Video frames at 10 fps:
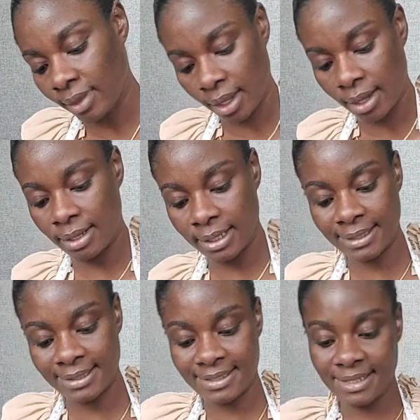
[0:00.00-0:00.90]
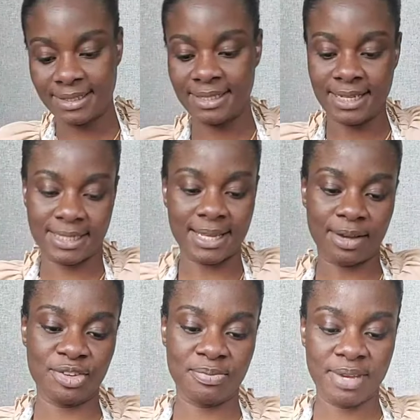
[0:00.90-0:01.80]
And that's it. That's how
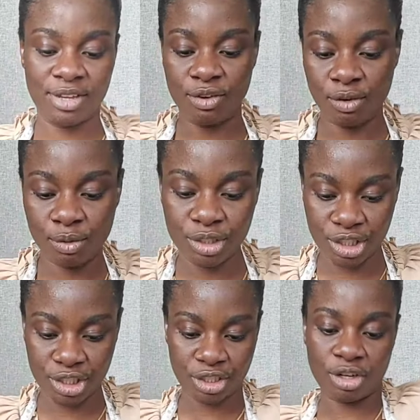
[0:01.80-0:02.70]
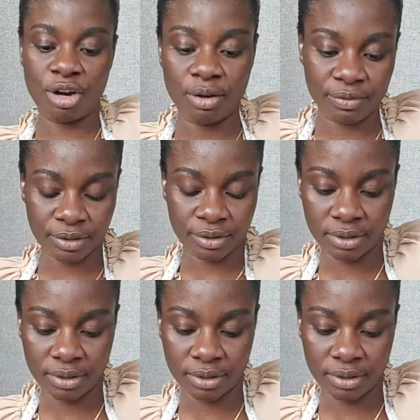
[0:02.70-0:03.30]
you make your cushion cover.